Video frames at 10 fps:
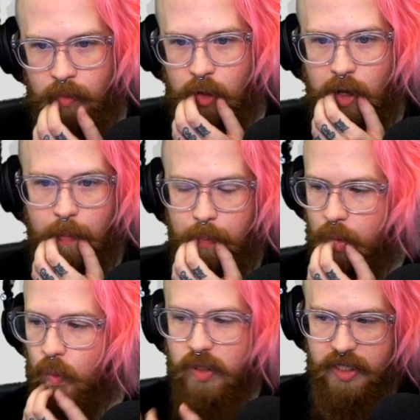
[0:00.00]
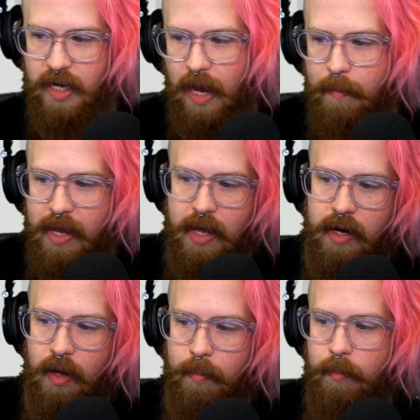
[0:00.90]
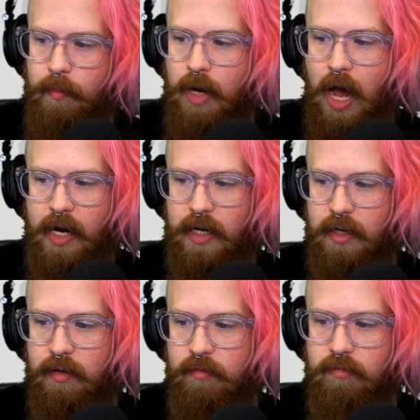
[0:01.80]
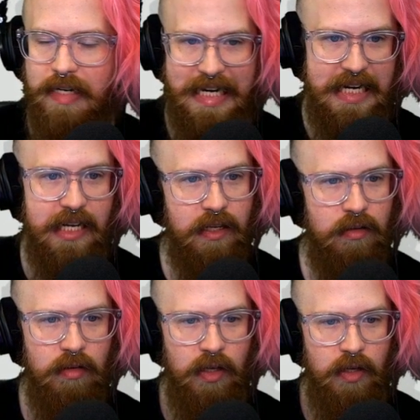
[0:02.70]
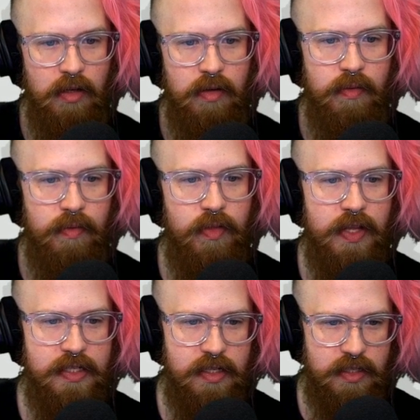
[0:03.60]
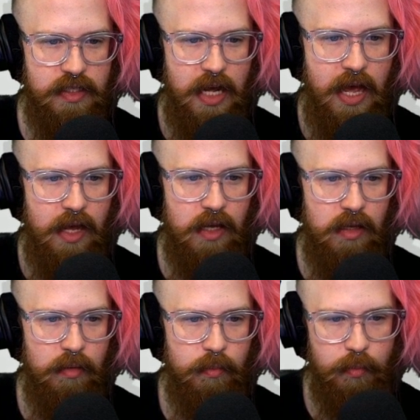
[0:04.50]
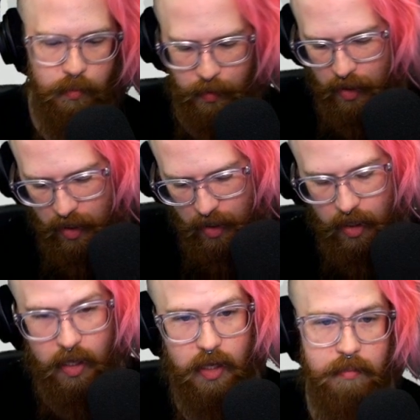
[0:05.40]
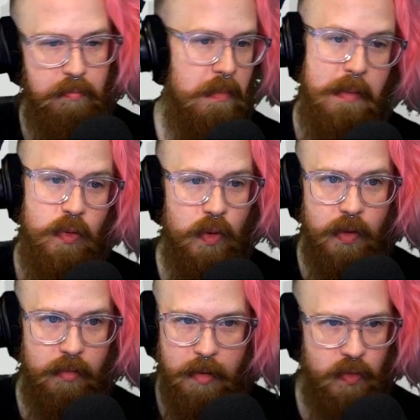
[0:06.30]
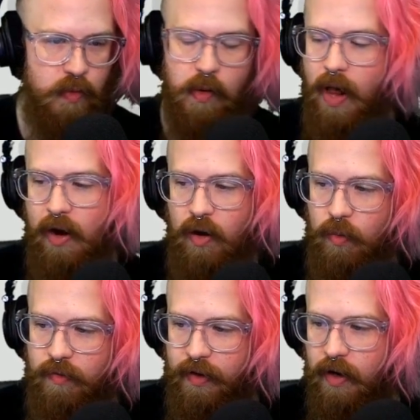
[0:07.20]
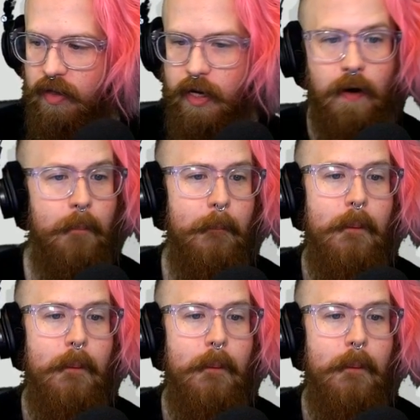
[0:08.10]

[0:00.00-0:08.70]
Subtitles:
Okay, we'll see. I may end up not needing this as a tag, but maybe we will, maybe we won't. I don't know. We'll figure it out later.